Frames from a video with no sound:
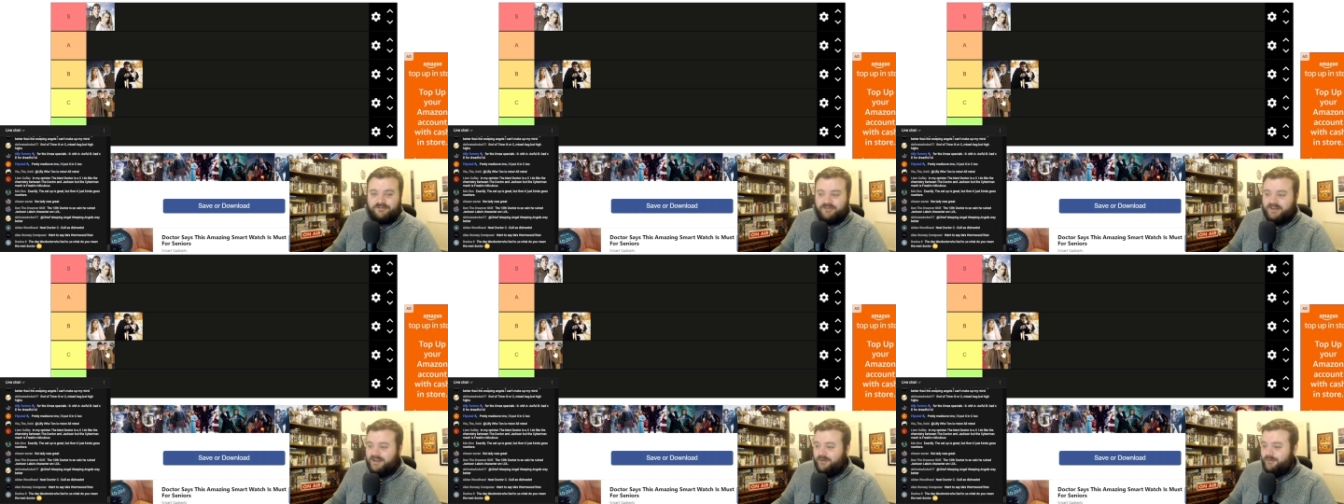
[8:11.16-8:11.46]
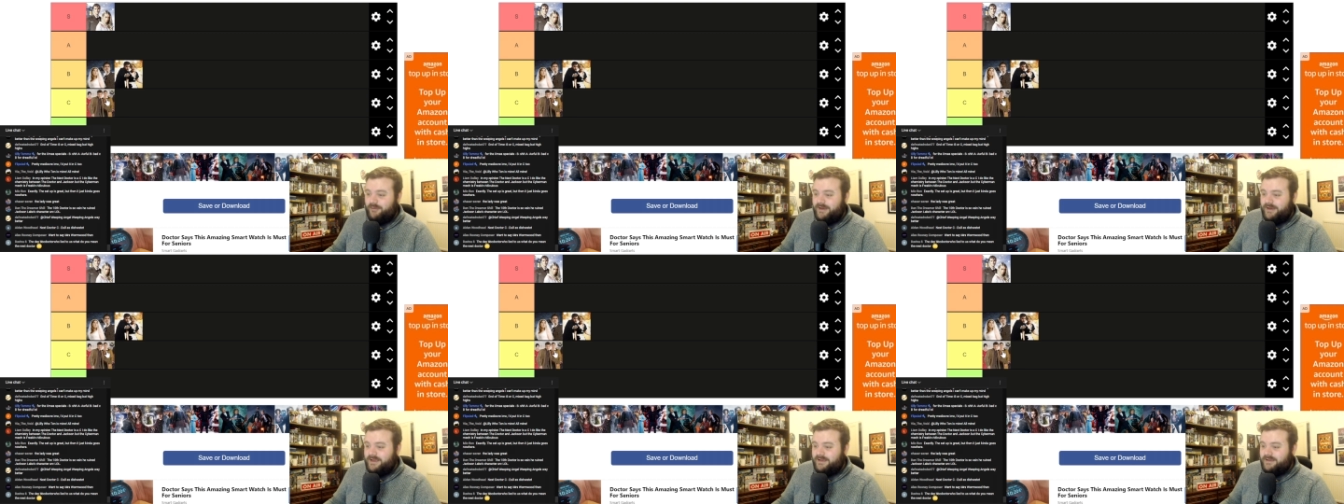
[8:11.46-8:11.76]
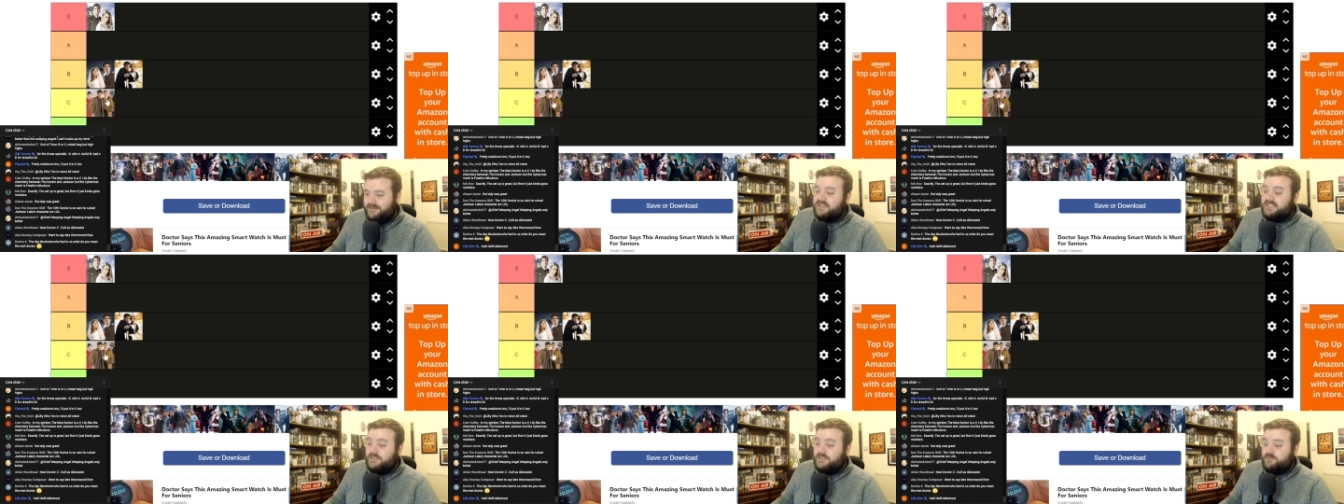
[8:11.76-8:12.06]
is really
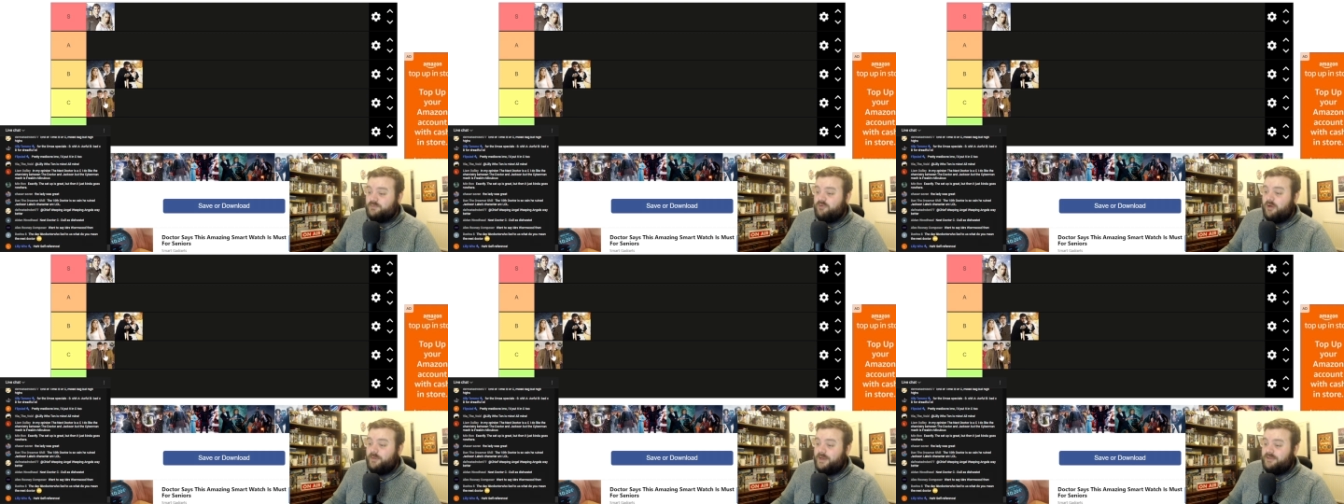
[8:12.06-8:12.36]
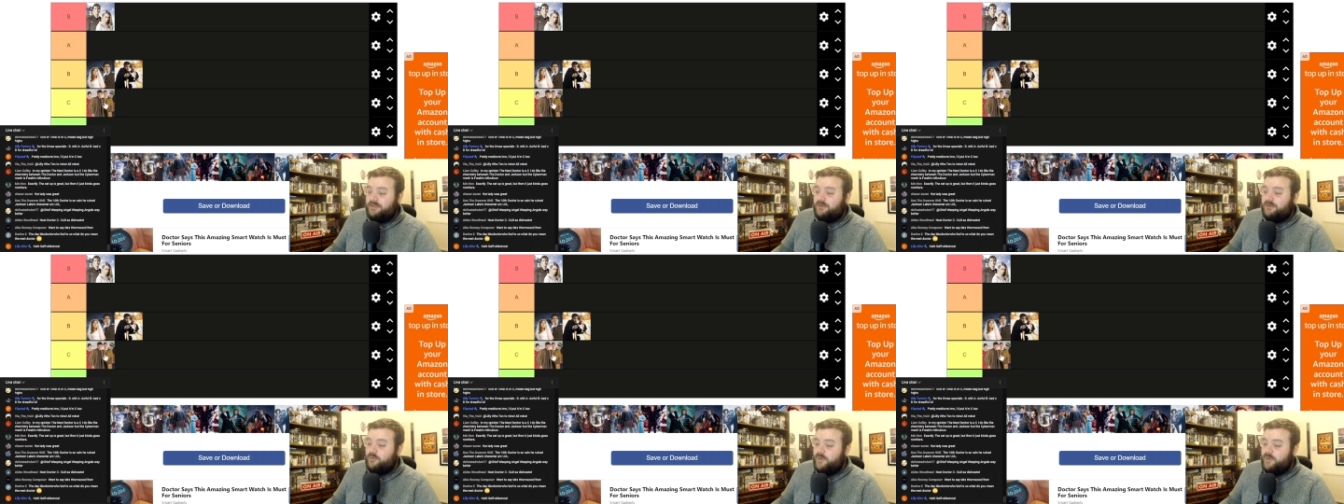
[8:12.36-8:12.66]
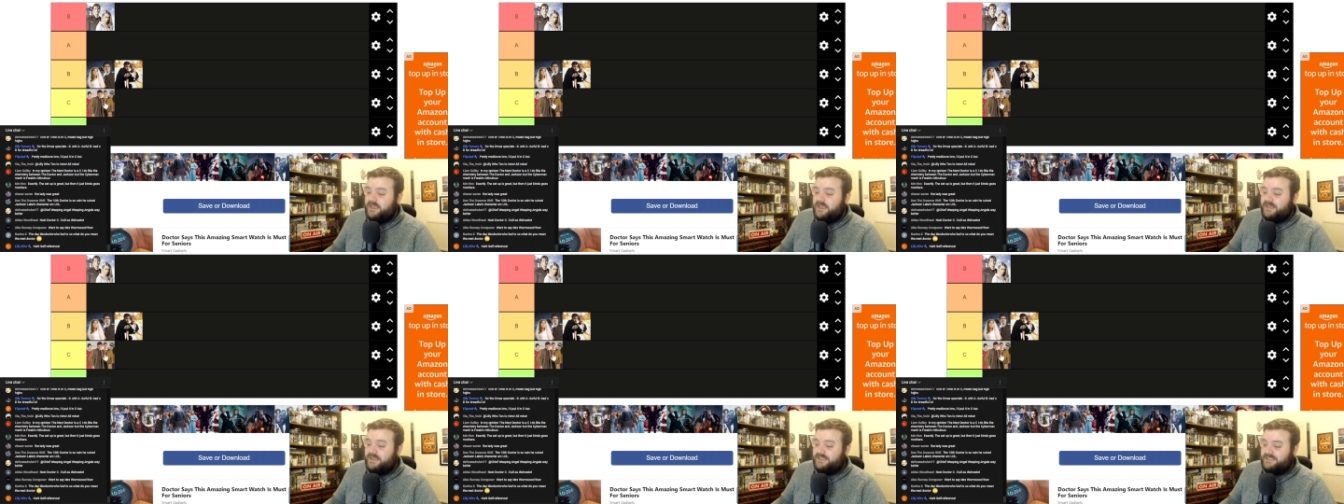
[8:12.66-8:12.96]
weak. This is probably the
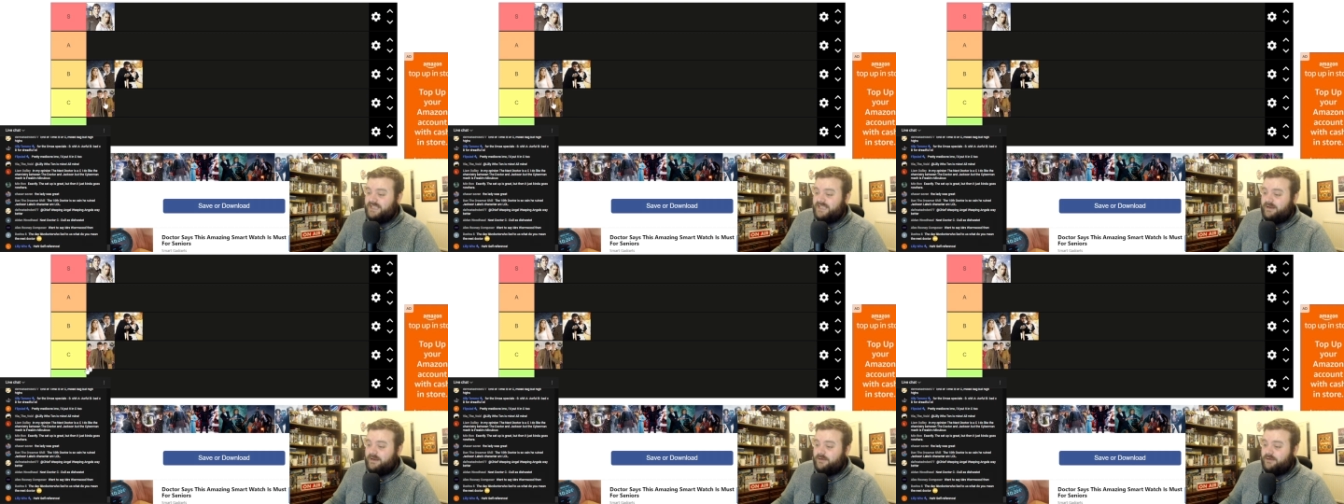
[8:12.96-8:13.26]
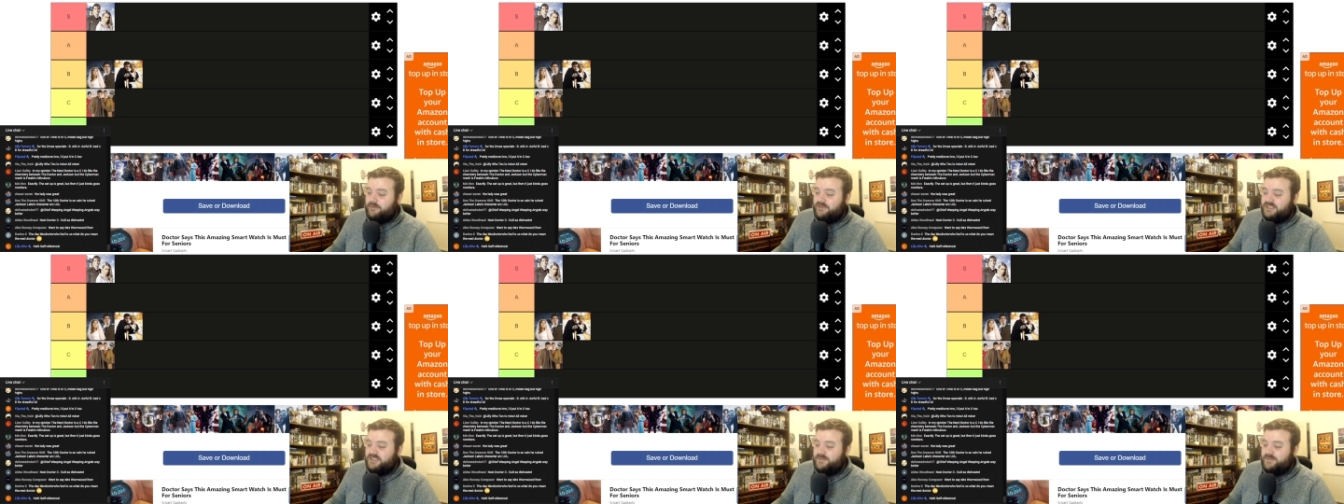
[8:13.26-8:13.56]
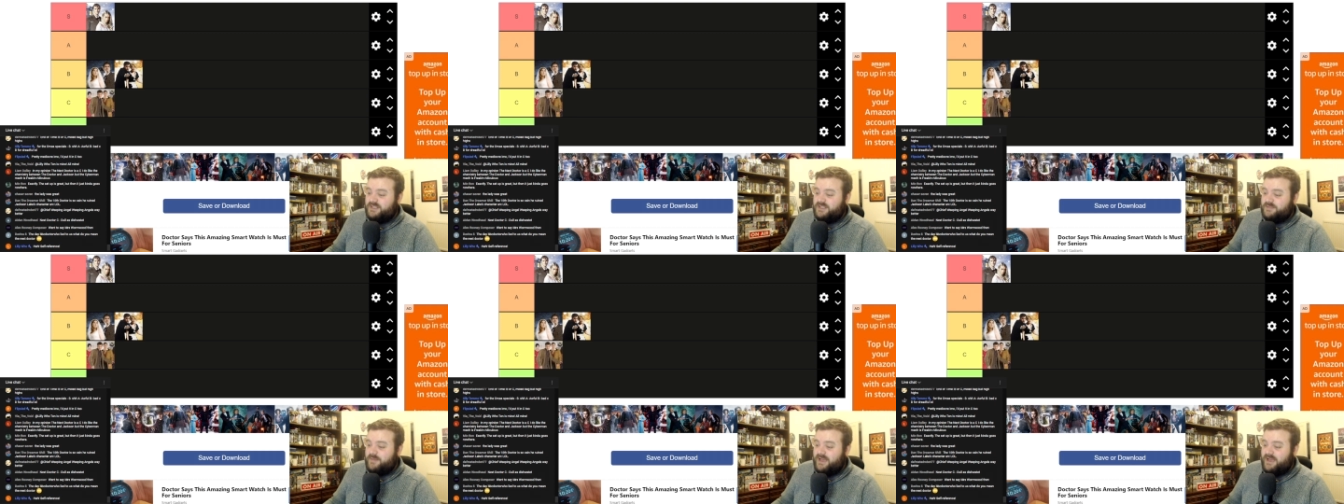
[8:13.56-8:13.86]
weakest Tennant
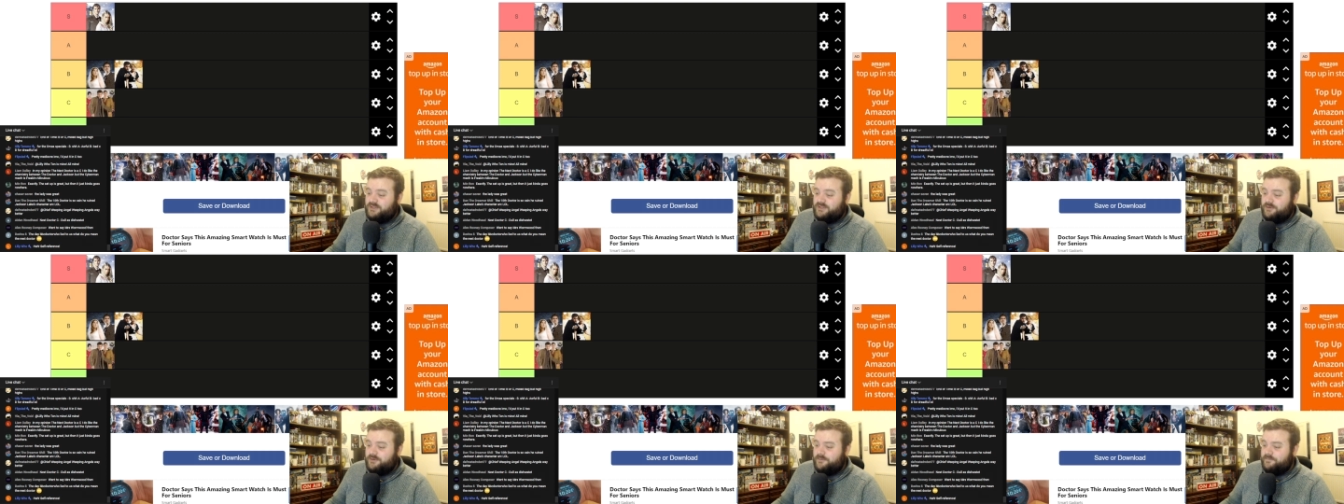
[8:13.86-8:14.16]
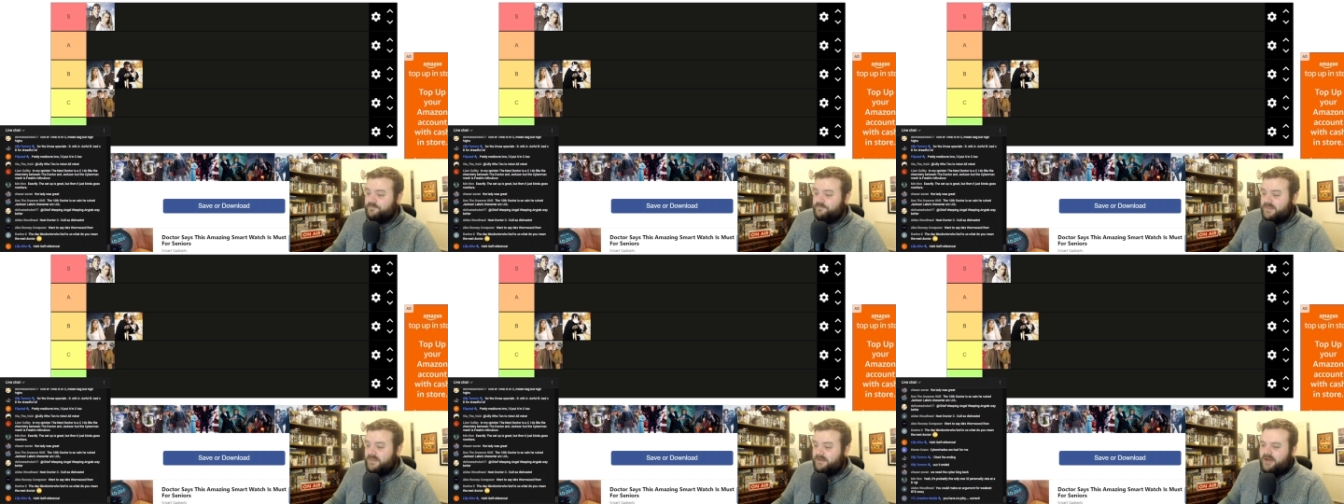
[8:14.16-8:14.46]
Christmas special.